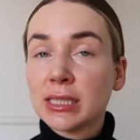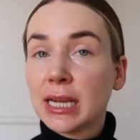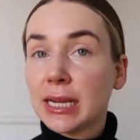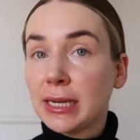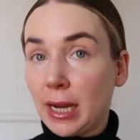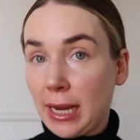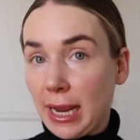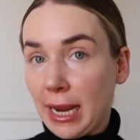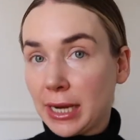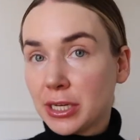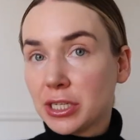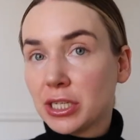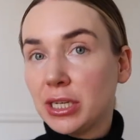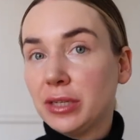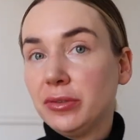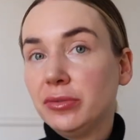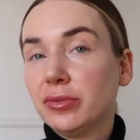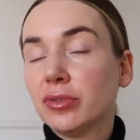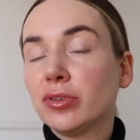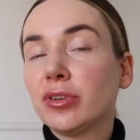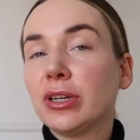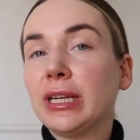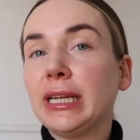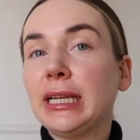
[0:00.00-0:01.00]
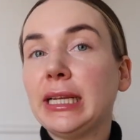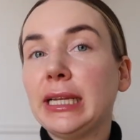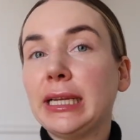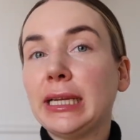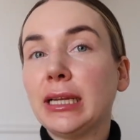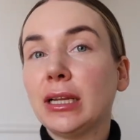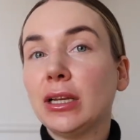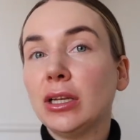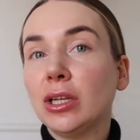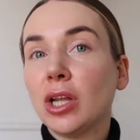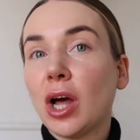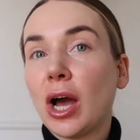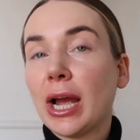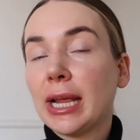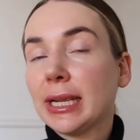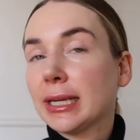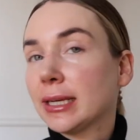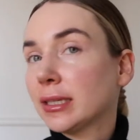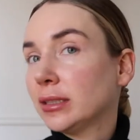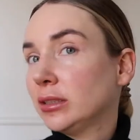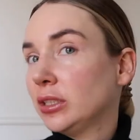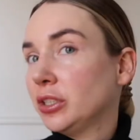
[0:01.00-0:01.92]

and I actually really like